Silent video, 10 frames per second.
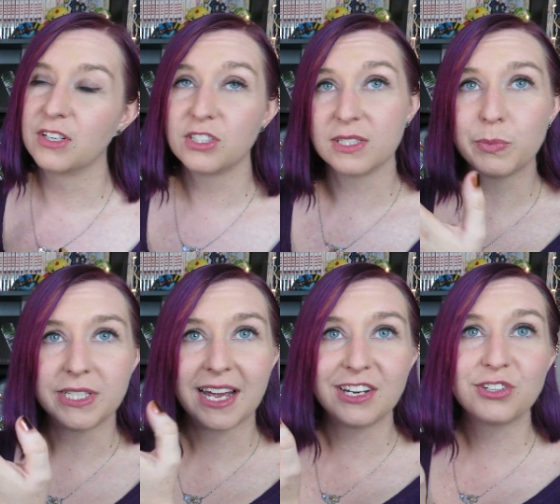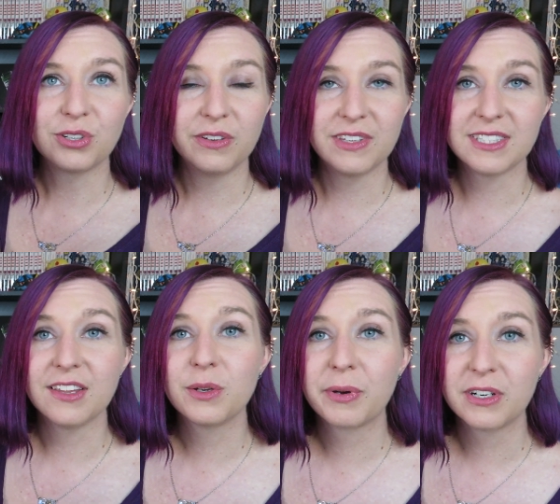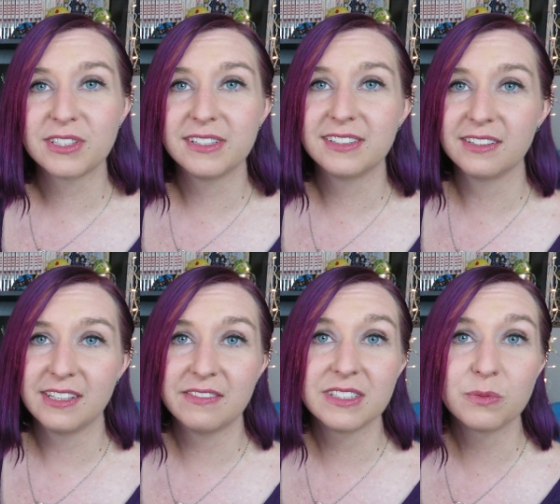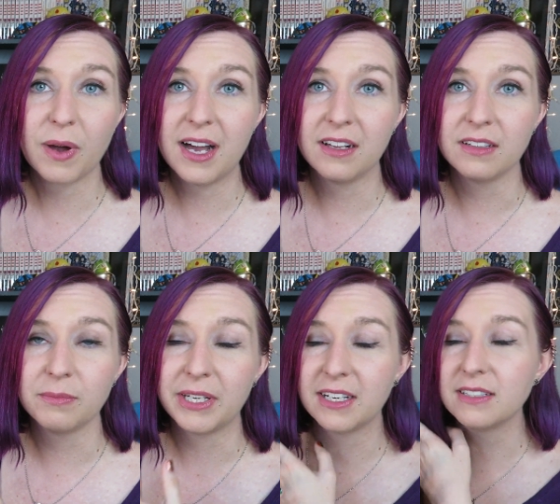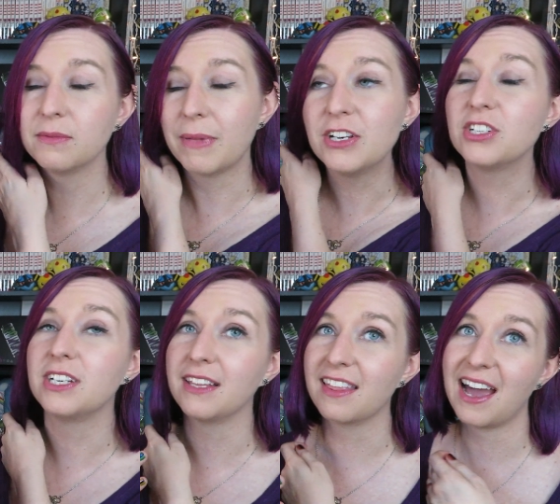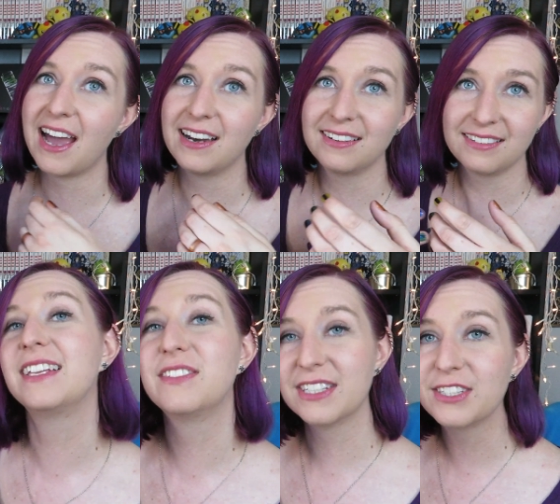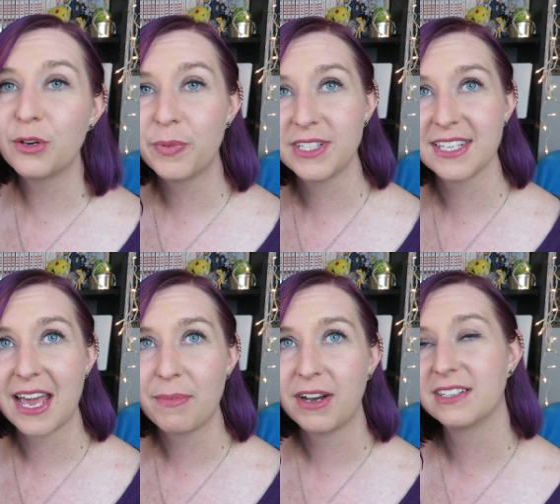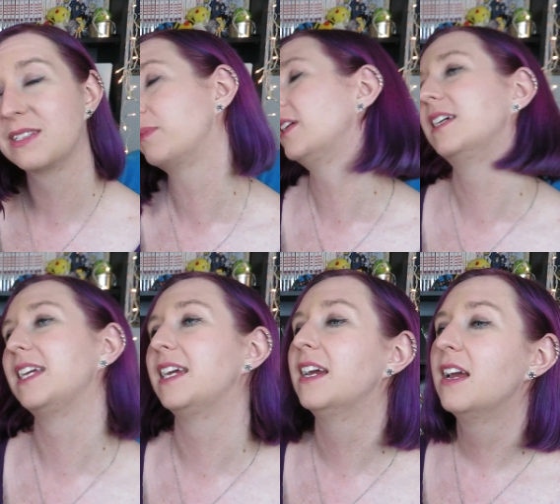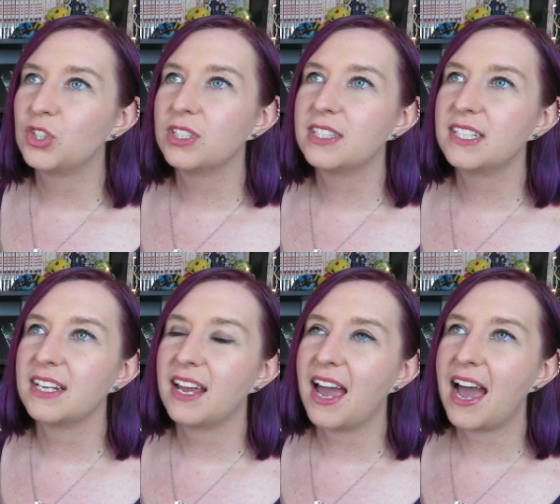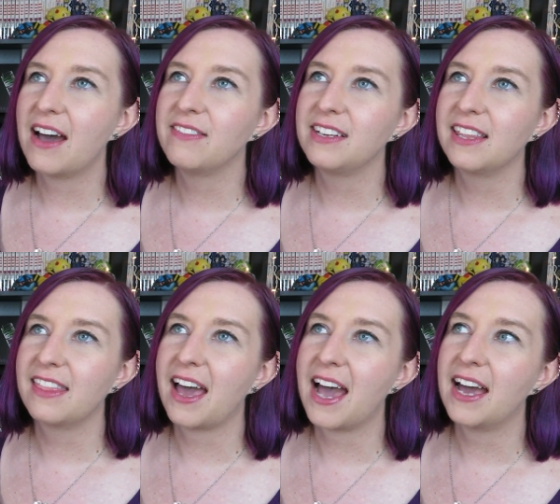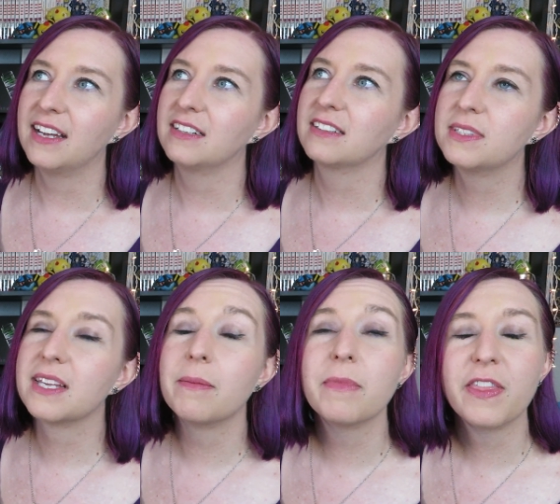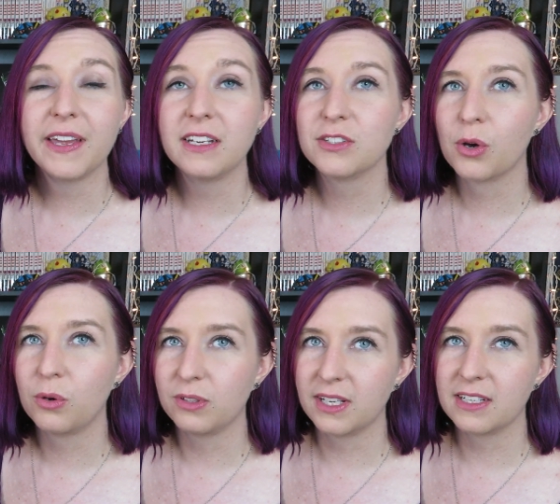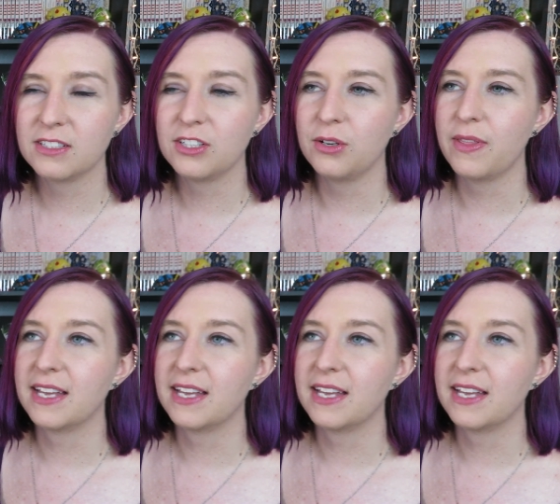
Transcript: there's this potential of this other person to leave as well, because mentioning that leaves us open to that possibility. Just having that something to hold on to,